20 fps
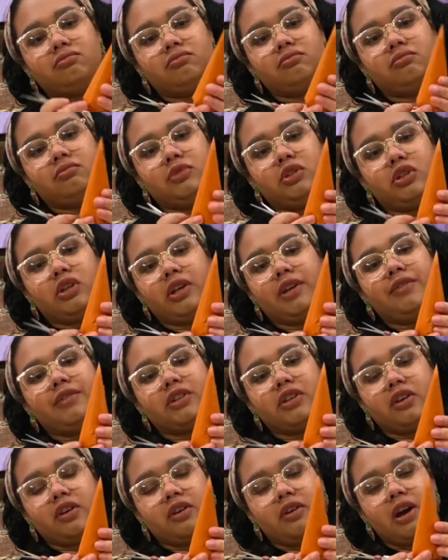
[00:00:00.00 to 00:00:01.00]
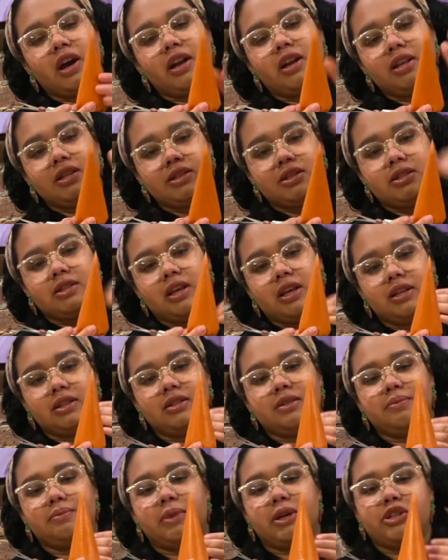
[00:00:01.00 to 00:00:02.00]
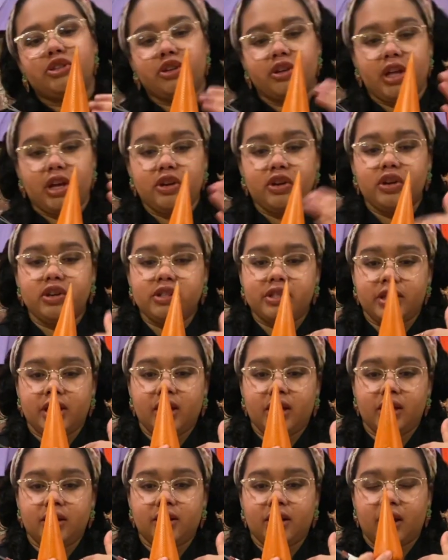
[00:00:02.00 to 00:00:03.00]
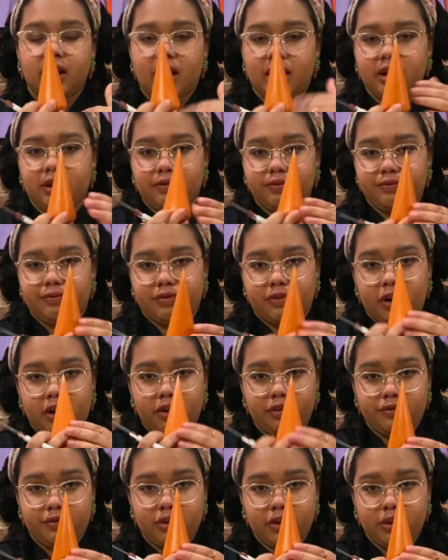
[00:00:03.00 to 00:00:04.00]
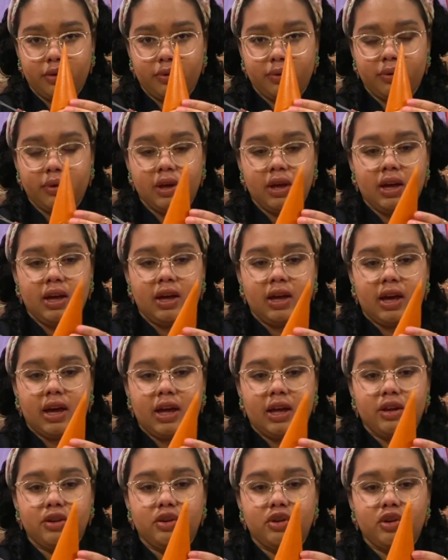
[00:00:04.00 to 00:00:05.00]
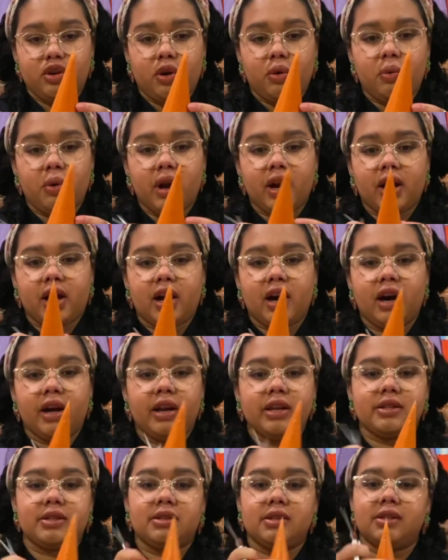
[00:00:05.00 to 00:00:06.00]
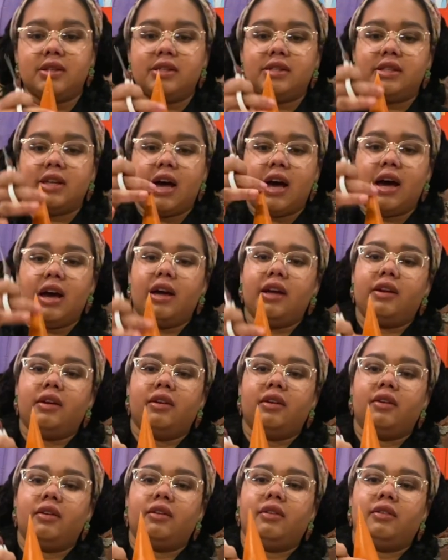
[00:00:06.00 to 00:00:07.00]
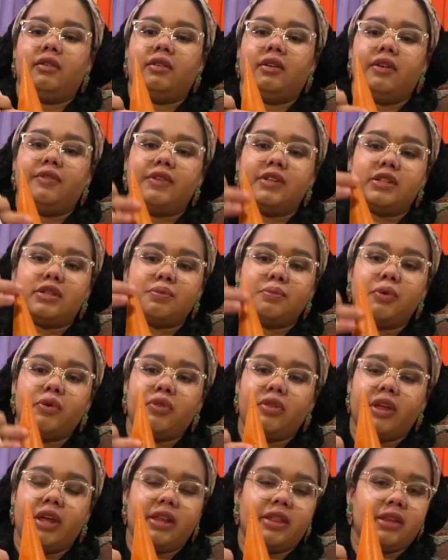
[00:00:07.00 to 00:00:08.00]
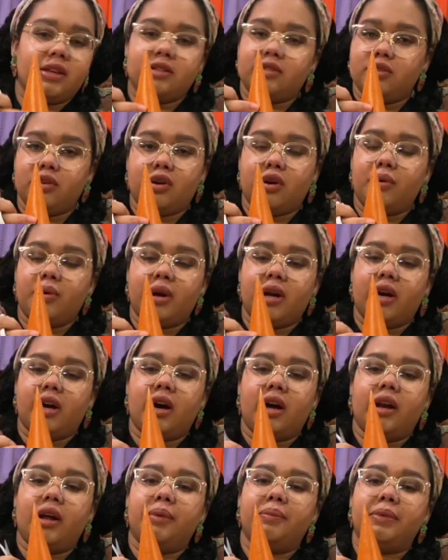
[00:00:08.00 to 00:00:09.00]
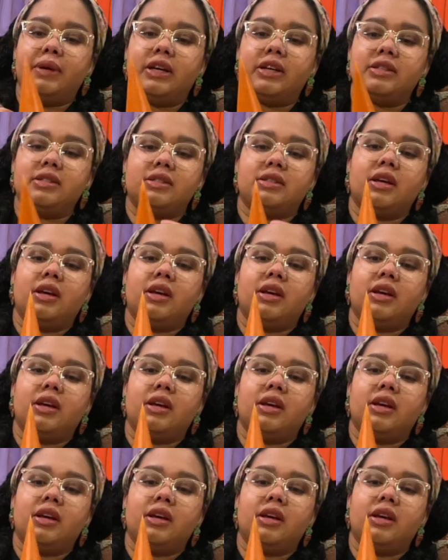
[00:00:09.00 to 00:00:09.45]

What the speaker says: You could even turn around and make sure that you're seeing the line in front of you, and you don't want to cut it to the side. If it's smooth like this, you don't want to cut it, because